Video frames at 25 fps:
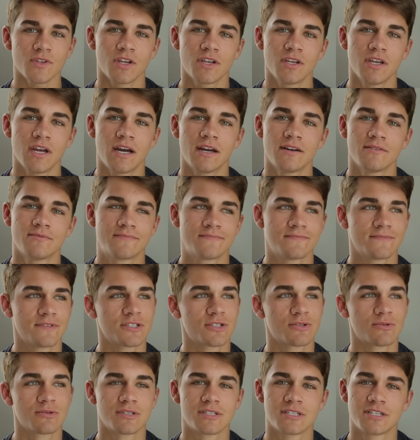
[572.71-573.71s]
Yeah,
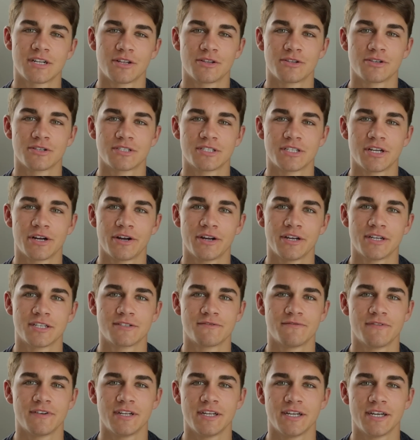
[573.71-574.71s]
this was another
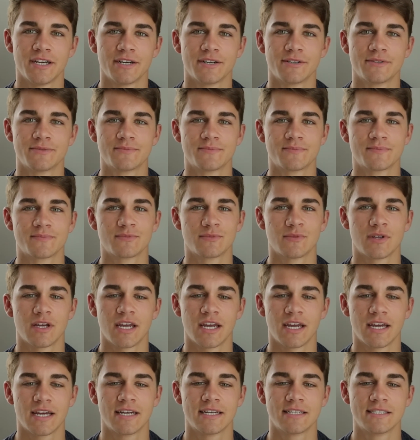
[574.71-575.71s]
serious video
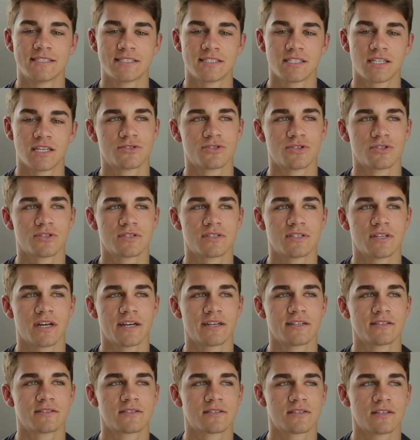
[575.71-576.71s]
and it's just
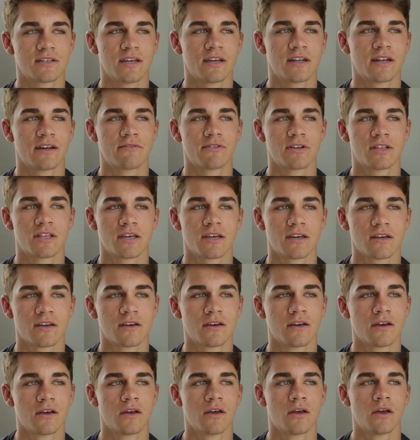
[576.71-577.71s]
nice to get
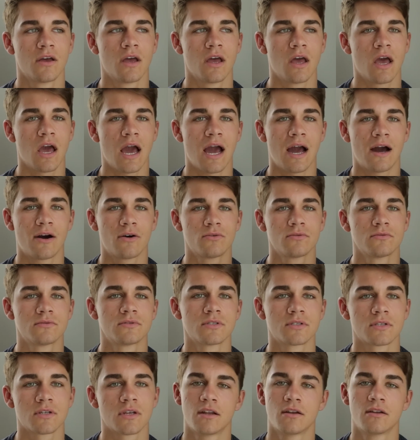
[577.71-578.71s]
everything
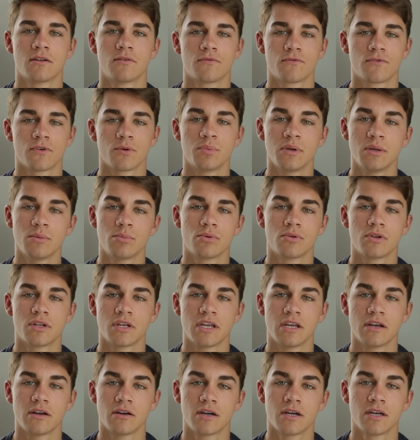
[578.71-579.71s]
out and for people to
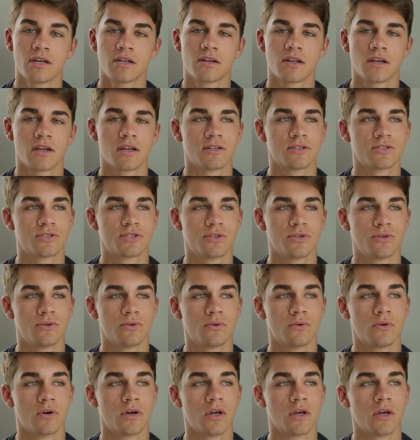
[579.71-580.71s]
hear it and
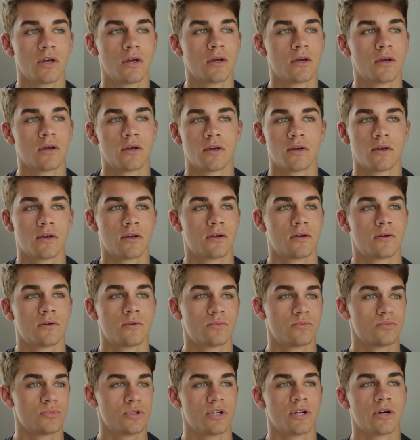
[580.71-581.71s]
to,
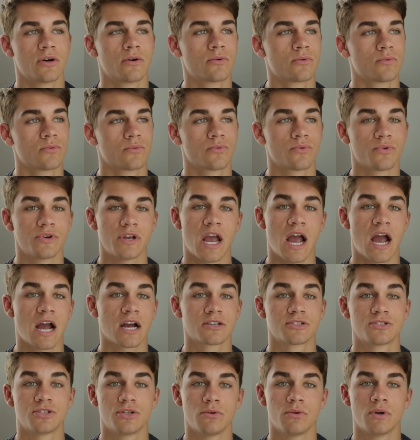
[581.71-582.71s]
you know,
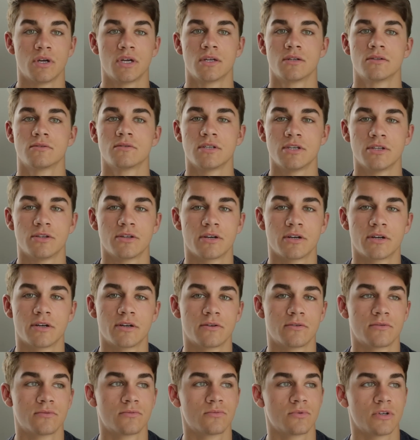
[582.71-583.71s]
react to it
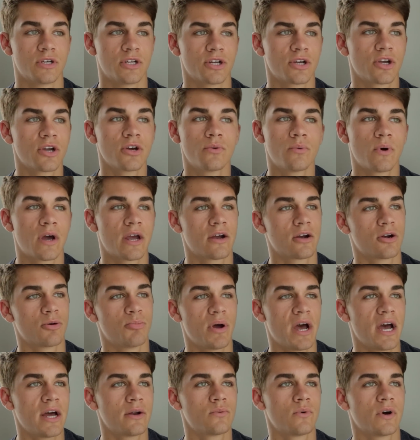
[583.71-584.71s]
either in a good way or a
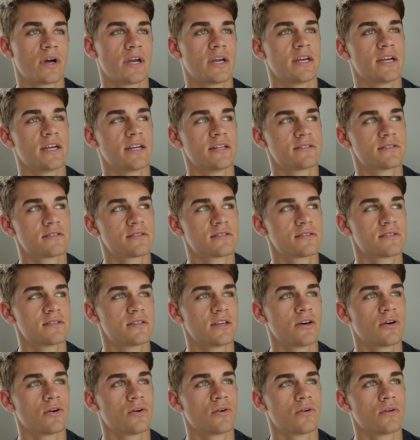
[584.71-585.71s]
bad way, it's
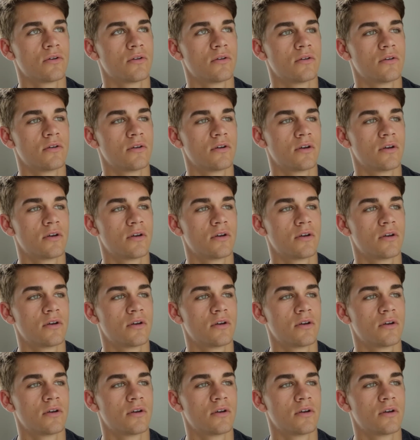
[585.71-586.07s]
still